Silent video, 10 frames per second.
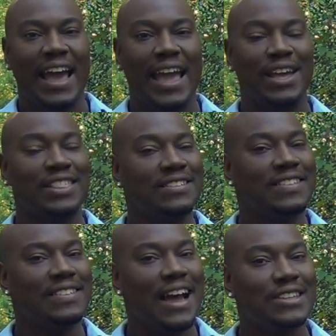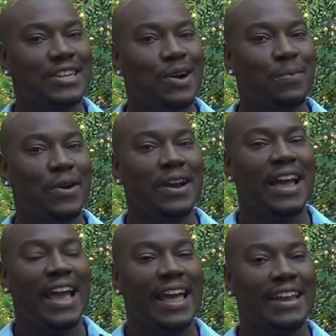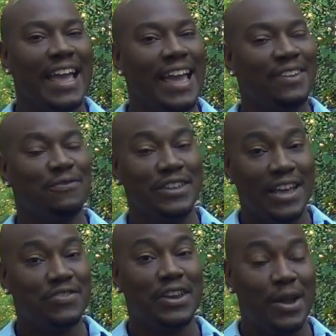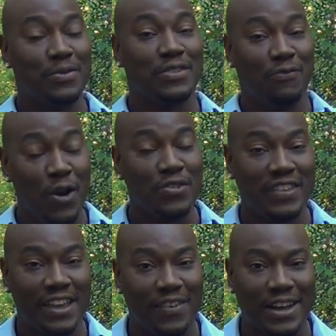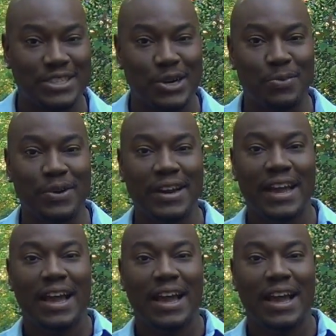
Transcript: Hey, this is October and hey, Yesterday was the first day of October.